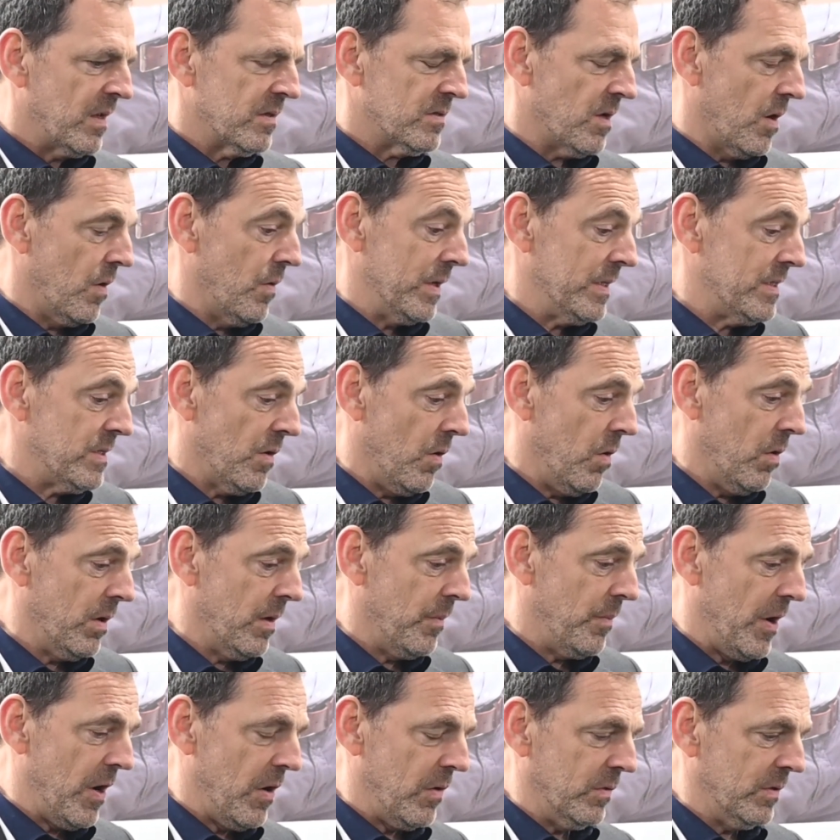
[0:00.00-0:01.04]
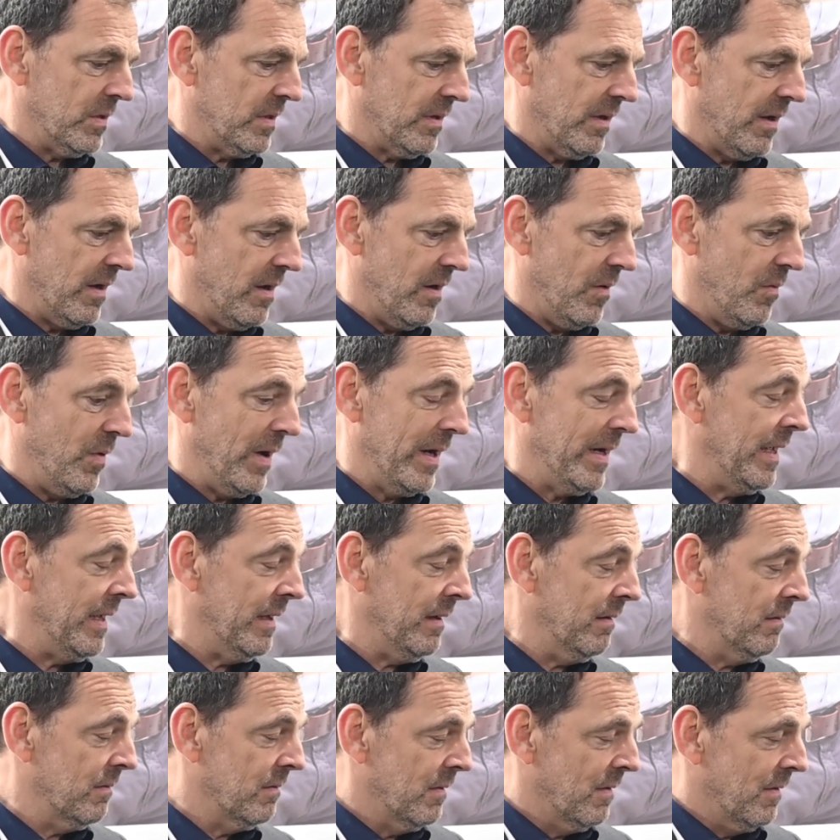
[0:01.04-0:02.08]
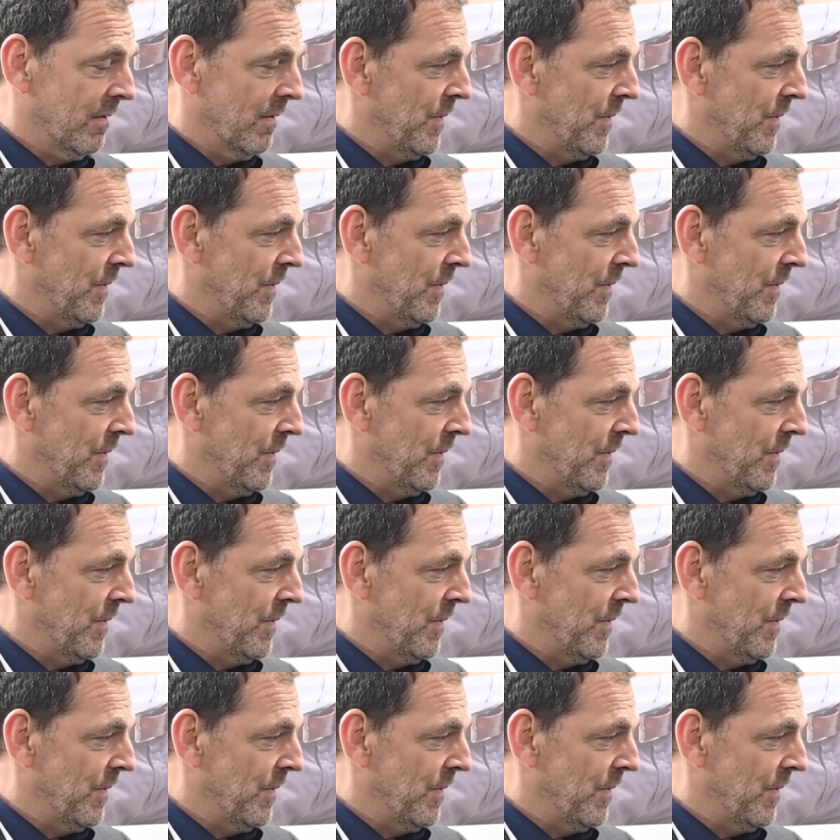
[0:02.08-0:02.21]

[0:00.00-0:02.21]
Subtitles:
So it's all about winning,